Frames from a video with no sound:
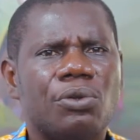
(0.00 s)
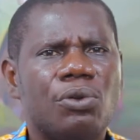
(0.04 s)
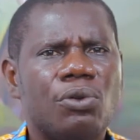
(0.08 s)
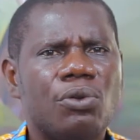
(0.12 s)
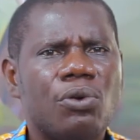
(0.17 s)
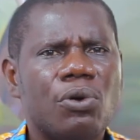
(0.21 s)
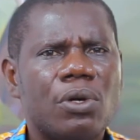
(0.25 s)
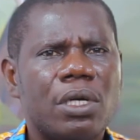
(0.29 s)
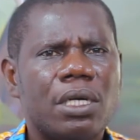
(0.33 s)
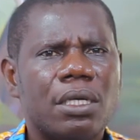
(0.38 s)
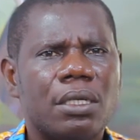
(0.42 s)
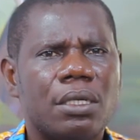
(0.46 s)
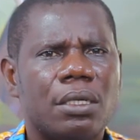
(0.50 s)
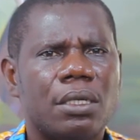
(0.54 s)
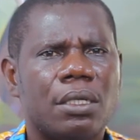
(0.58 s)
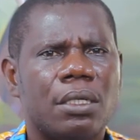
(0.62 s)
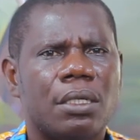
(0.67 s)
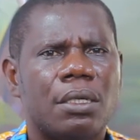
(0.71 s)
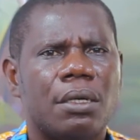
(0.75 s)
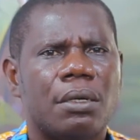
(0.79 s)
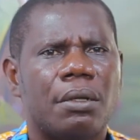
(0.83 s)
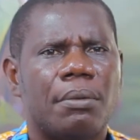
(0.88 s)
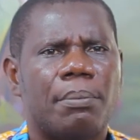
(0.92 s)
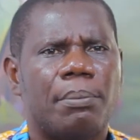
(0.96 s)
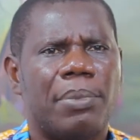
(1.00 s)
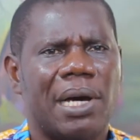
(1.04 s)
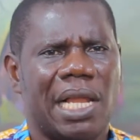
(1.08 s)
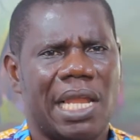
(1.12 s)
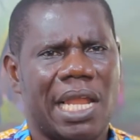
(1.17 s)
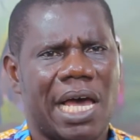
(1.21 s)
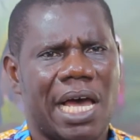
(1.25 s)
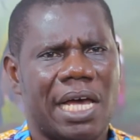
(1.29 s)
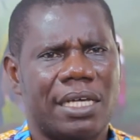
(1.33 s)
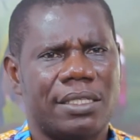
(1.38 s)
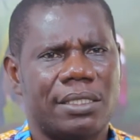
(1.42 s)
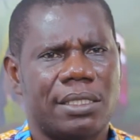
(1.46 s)
look
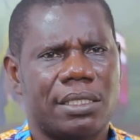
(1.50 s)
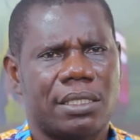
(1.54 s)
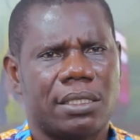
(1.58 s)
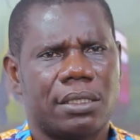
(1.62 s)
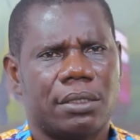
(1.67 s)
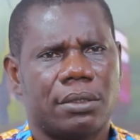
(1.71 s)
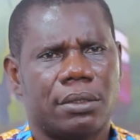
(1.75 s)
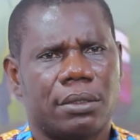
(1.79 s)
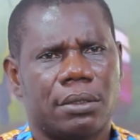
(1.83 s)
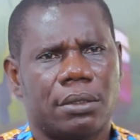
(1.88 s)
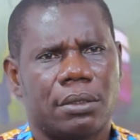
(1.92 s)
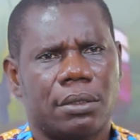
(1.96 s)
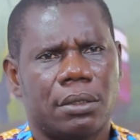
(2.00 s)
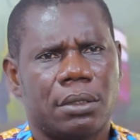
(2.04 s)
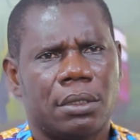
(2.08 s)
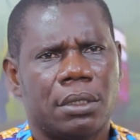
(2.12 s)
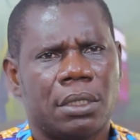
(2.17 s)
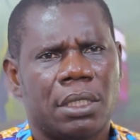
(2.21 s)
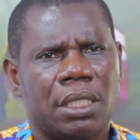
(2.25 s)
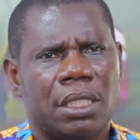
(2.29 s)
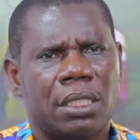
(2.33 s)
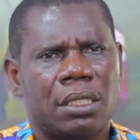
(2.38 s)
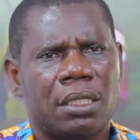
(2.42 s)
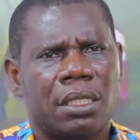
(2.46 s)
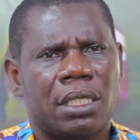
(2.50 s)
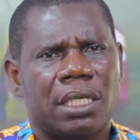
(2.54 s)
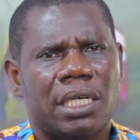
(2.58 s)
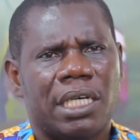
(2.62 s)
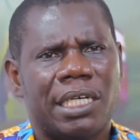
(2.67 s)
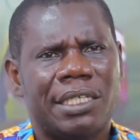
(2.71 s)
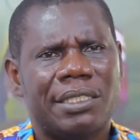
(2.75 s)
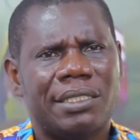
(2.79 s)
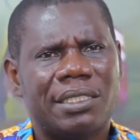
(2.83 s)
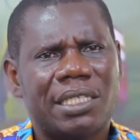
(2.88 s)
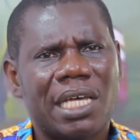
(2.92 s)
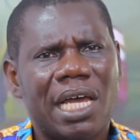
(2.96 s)
balanced?
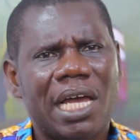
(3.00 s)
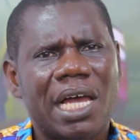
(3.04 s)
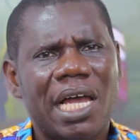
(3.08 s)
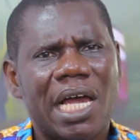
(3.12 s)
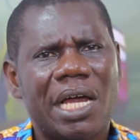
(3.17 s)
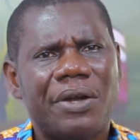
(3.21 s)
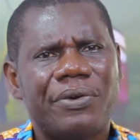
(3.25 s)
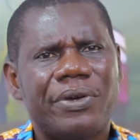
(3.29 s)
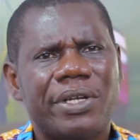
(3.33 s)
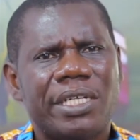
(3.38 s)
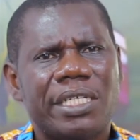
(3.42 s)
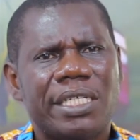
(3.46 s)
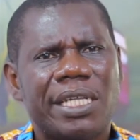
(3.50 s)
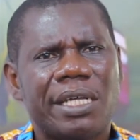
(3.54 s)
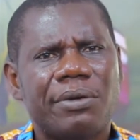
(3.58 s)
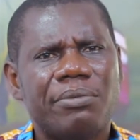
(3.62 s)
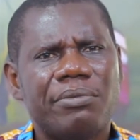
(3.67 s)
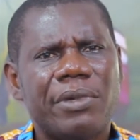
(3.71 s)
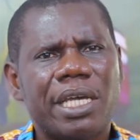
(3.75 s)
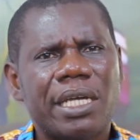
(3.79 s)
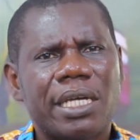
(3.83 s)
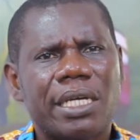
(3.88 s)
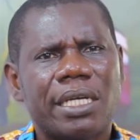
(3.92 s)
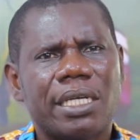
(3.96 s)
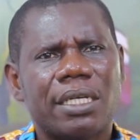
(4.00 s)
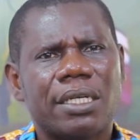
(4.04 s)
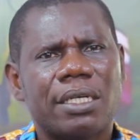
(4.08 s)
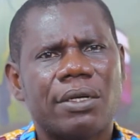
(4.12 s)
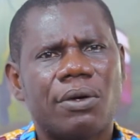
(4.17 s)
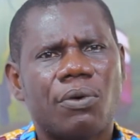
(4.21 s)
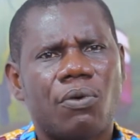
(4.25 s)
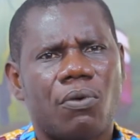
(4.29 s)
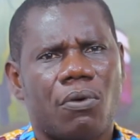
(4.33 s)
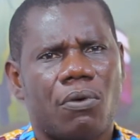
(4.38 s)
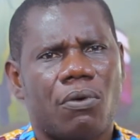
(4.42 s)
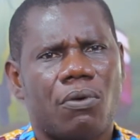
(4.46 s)
Is there a rhythmic
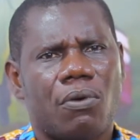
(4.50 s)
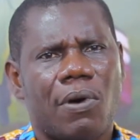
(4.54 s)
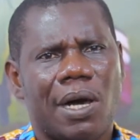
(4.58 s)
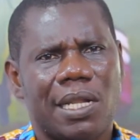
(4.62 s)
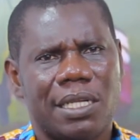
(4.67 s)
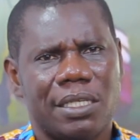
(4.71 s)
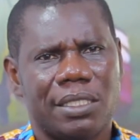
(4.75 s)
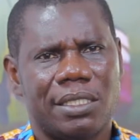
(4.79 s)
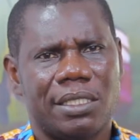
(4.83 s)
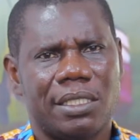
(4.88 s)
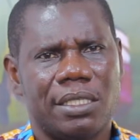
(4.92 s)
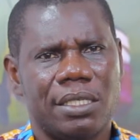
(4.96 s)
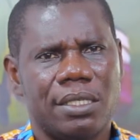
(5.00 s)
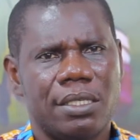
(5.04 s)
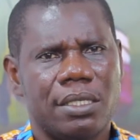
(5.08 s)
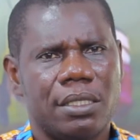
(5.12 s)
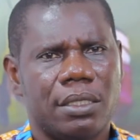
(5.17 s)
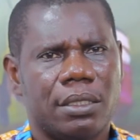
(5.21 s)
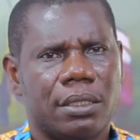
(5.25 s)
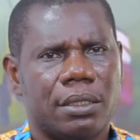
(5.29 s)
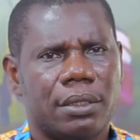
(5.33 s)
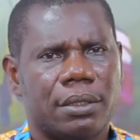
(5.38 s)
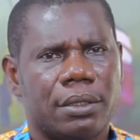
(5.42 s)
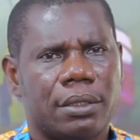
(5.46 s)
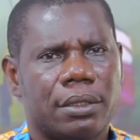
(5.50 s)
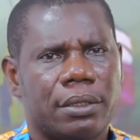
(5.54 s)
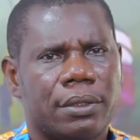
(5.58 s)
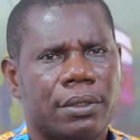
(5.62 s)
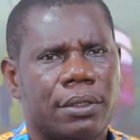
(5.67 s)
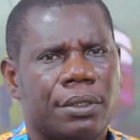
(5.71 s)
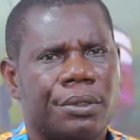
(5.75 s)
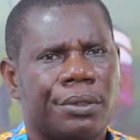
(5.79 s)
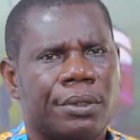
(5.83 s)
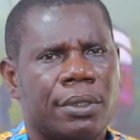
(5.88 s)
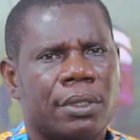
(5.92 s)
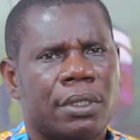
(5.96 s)
quality?
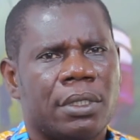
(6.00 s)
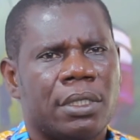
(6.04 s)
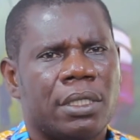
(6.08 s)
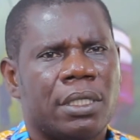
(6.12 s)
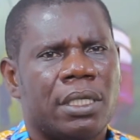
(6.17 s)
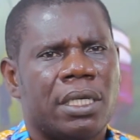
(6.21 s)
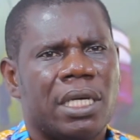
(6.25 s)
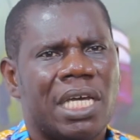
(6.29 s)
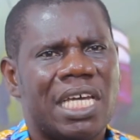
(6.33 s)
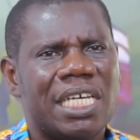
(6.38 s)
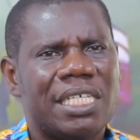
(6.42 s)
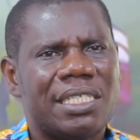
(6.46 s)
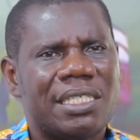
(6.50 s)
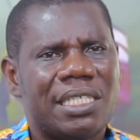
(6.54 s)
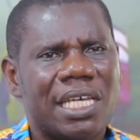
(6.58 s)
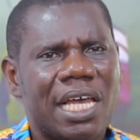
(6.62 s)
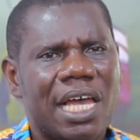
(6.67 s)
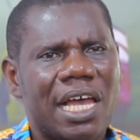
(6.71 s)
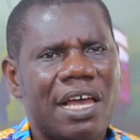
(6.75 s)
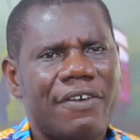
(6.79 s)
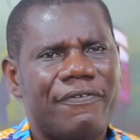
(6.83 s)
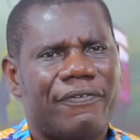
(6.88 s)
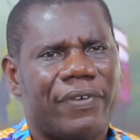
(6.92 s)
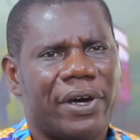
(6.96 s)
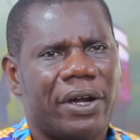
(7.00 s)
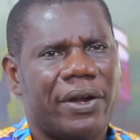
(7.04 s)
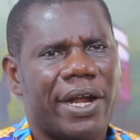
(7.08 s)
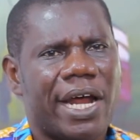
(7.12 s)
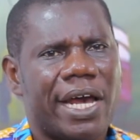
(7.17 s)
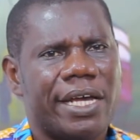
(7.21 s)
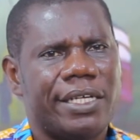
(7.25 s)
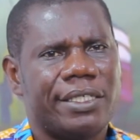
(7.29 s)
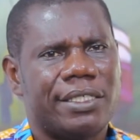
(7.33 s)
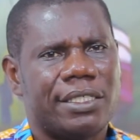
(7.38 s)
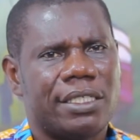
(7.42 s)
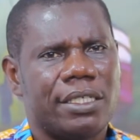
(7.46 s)
Is there
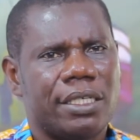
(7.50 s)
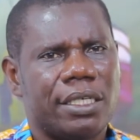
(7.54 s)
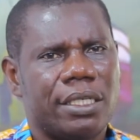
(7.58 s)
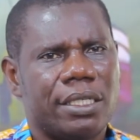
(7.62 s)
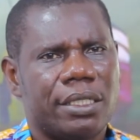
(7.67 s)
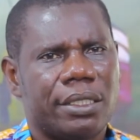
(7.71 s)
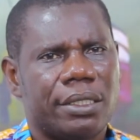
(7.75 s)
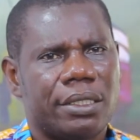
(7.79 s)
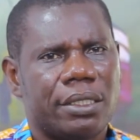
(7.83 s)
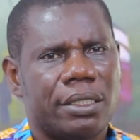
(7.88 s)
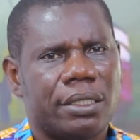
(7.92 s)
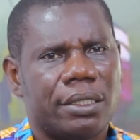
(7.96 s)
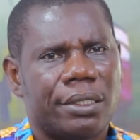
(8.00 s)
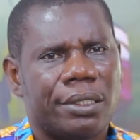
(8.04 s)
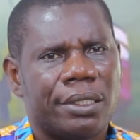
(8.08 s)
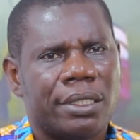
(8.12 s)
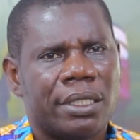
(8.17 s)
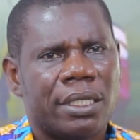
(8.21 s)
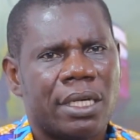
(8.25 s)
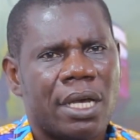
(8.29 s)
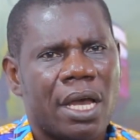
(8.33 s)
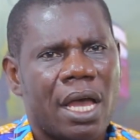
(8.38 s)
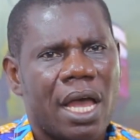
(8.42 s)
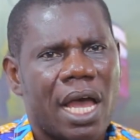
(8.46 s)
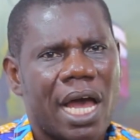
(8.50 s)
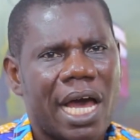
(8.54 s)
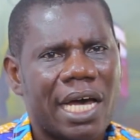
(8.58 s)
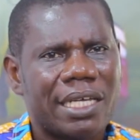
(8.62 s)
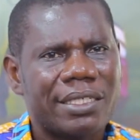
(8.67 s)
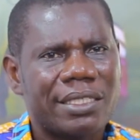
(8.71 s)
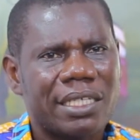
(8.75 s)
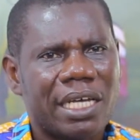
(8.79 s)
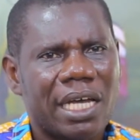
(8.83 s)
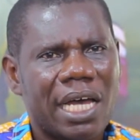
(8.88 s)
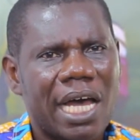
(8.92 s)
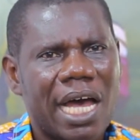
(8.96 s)
variety?
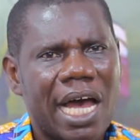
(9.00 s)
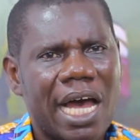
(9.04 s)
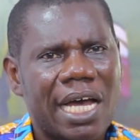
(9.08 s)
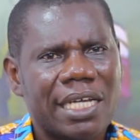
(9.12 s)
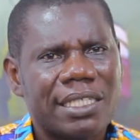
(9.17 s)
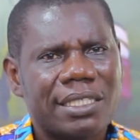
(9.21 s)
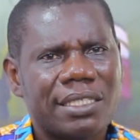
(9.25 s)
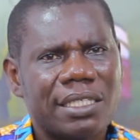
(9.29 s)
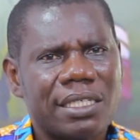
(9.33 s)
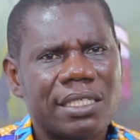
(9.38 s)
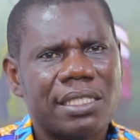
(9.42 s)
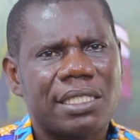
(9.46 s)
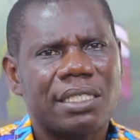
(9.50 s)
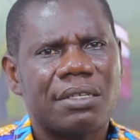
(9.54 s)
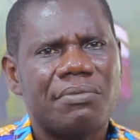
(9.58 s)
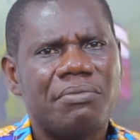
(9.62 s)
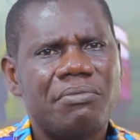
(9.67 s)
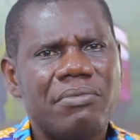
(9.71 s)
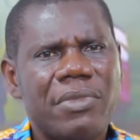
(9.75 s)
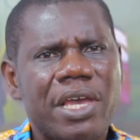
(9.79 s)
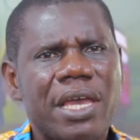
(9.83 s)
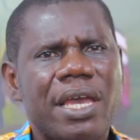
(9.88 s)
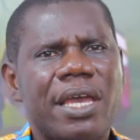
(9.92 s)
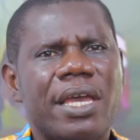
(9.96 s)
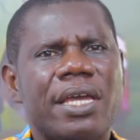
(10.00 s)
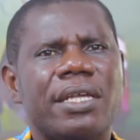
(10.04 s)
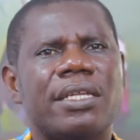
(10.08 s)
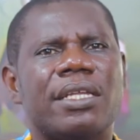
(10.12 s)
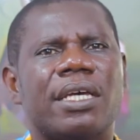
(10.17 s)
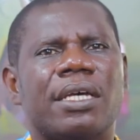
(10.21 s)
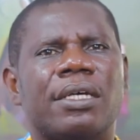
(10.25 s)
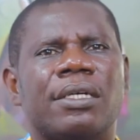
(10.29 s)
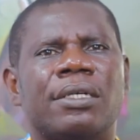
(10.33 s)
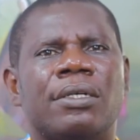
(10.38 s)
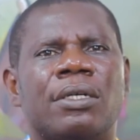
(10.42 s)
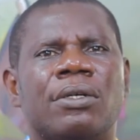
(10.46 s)
Has the artist
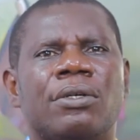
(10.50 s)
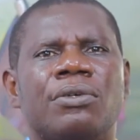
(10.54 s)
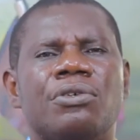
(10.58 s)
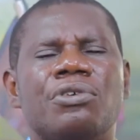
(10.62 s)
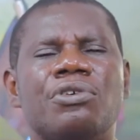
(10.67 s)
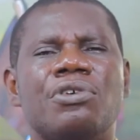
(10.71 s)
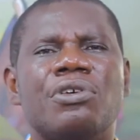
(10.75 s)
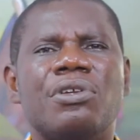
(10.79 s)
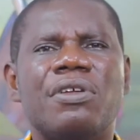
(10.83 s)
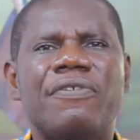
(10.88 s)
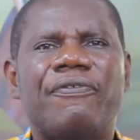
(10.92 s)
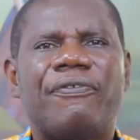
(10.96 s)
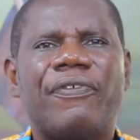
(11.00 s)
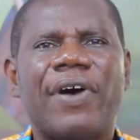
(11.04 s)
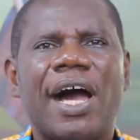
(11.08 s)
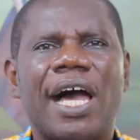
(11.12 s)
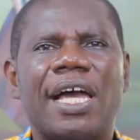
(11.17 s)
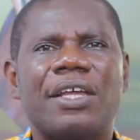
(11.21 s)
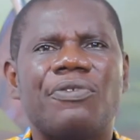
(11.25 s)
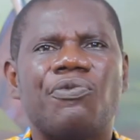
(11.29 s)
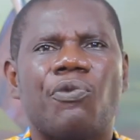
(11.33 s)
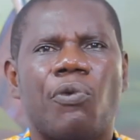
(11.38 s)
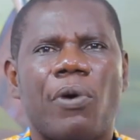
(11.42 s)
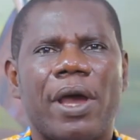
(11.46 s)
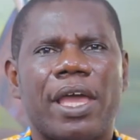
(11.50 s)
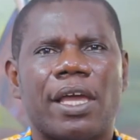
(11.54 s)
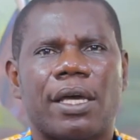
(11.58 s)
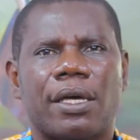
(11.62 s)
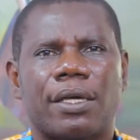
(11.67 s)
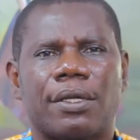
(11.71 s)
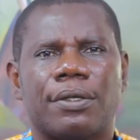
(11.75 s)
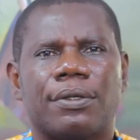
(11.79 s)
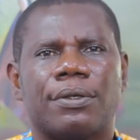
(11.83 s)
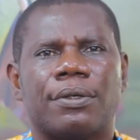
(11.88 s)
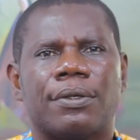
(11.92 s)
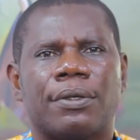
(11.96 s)
made unified
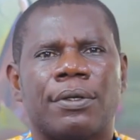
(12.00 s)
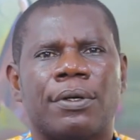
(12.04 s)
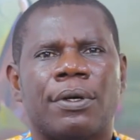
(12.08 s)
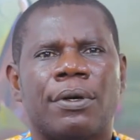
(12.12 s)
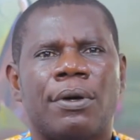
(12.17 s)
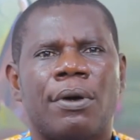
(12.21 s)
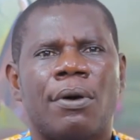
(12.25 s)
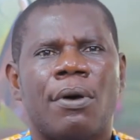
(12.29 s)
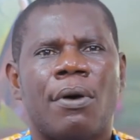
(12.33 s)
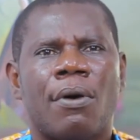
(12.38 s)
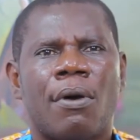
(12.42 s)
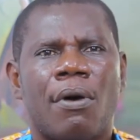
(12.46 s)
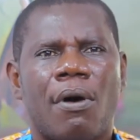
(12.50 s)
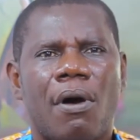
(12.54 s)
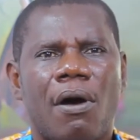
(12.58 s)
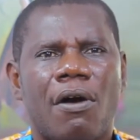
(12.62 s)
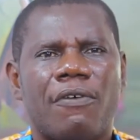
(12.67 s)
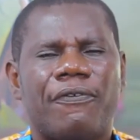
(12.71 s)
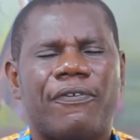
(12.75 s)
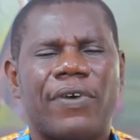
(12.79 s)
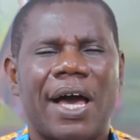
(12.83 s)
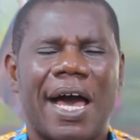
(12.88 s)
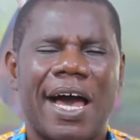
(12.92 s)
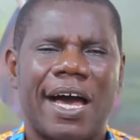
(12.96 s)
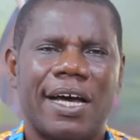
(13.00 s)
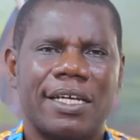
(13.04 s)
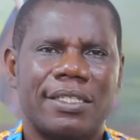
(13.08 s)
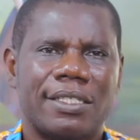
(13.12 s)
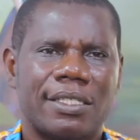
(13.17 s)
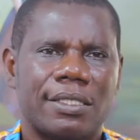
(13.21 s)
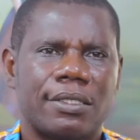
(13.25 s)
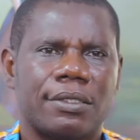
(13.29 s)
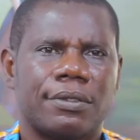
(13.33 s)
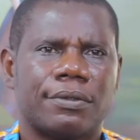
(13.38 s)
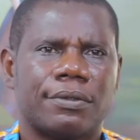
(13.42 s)
work of art?